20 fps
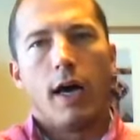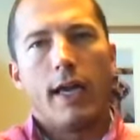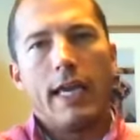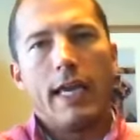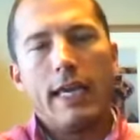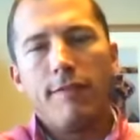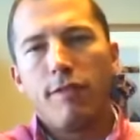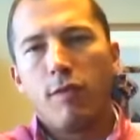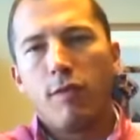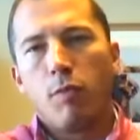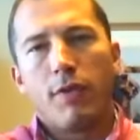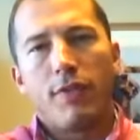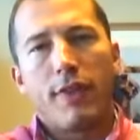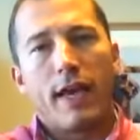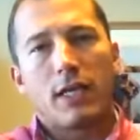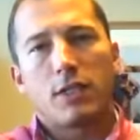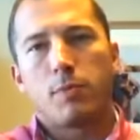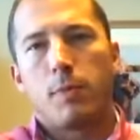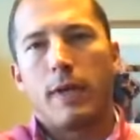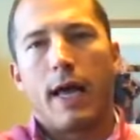Even with
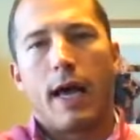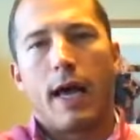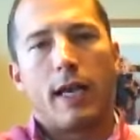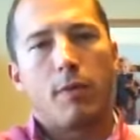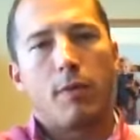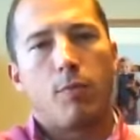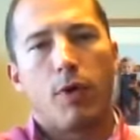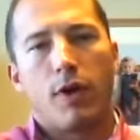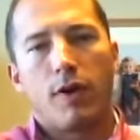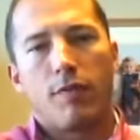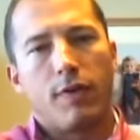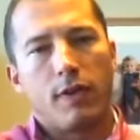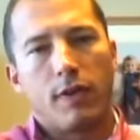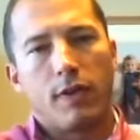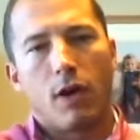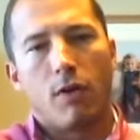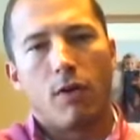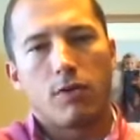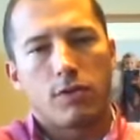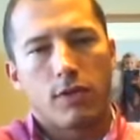expedited briefing,
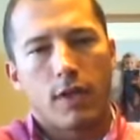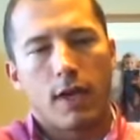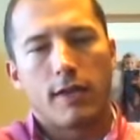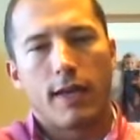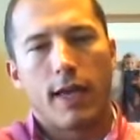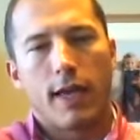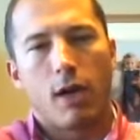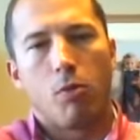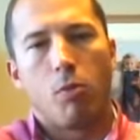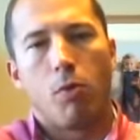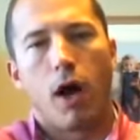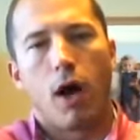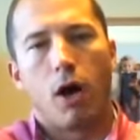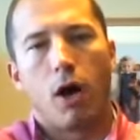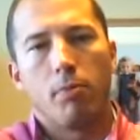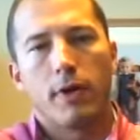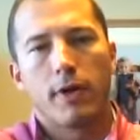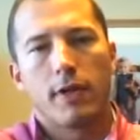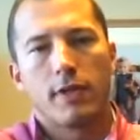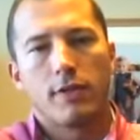though, it's going to take a
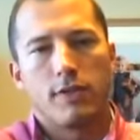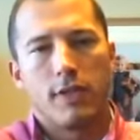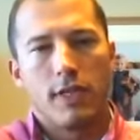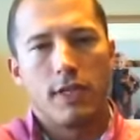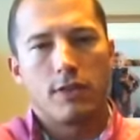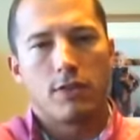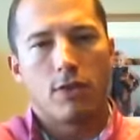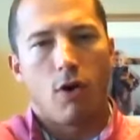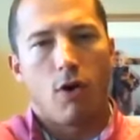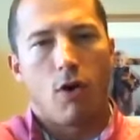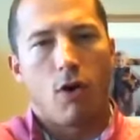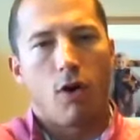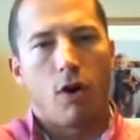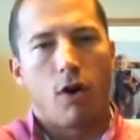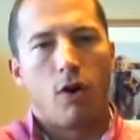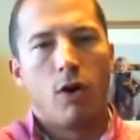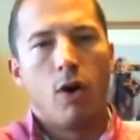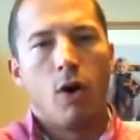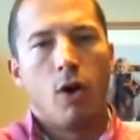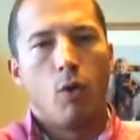while because these
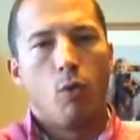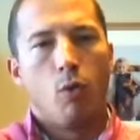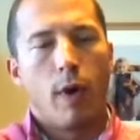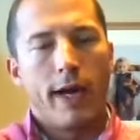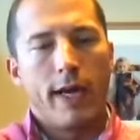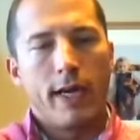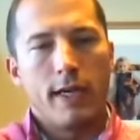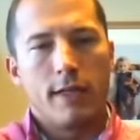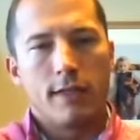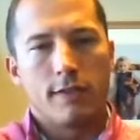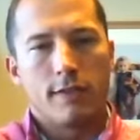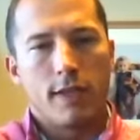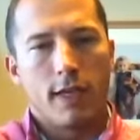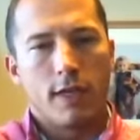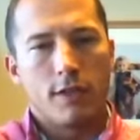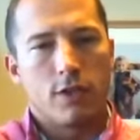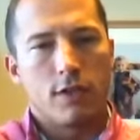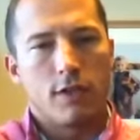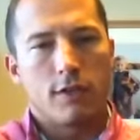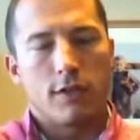are weighty
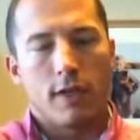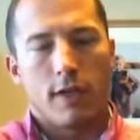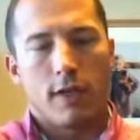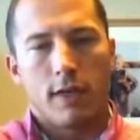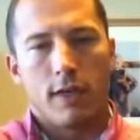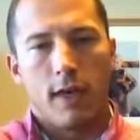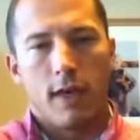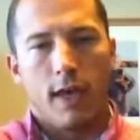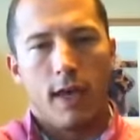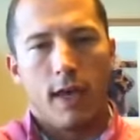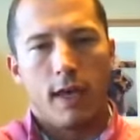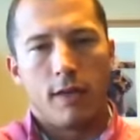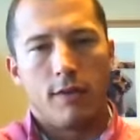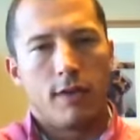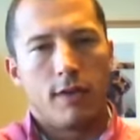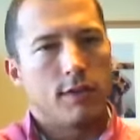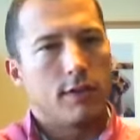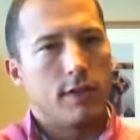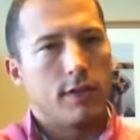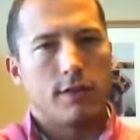decisions. And
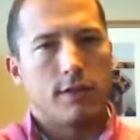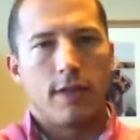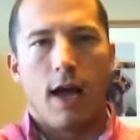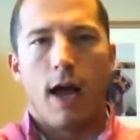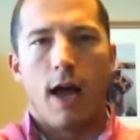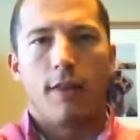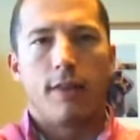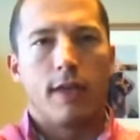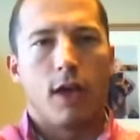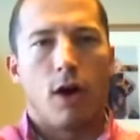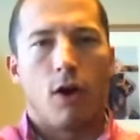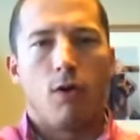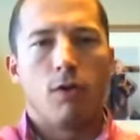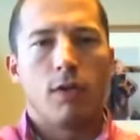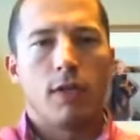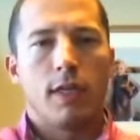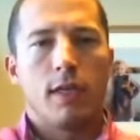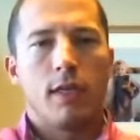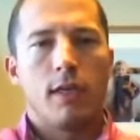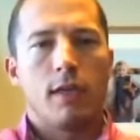this is not the
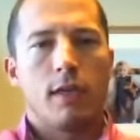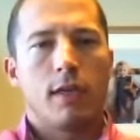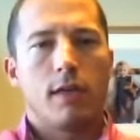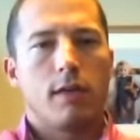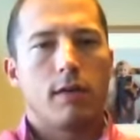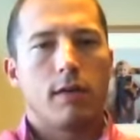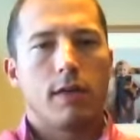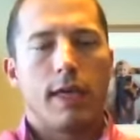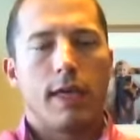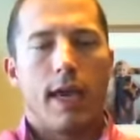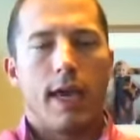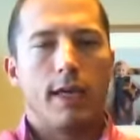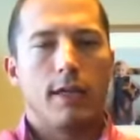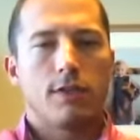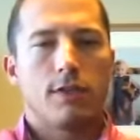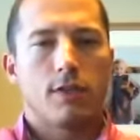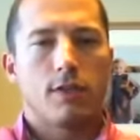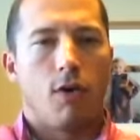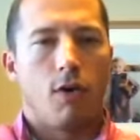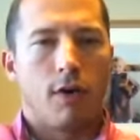only
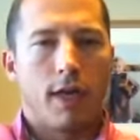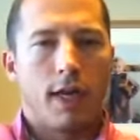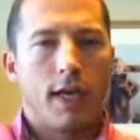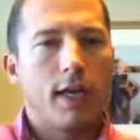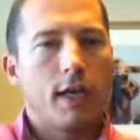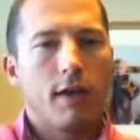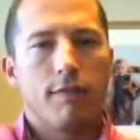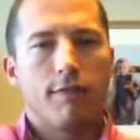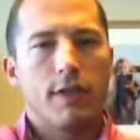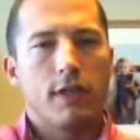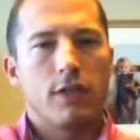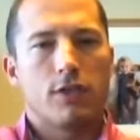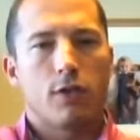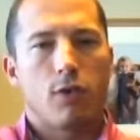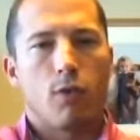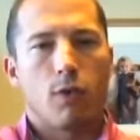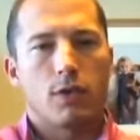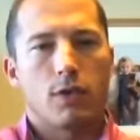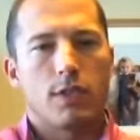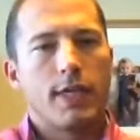case on any of these
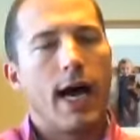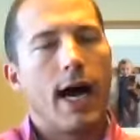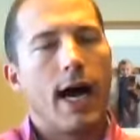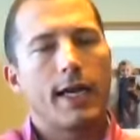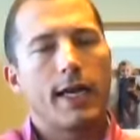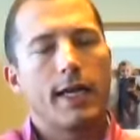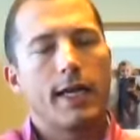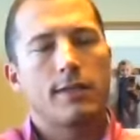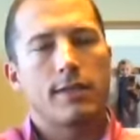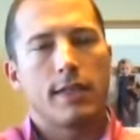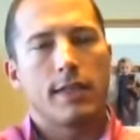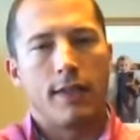courts' dockets.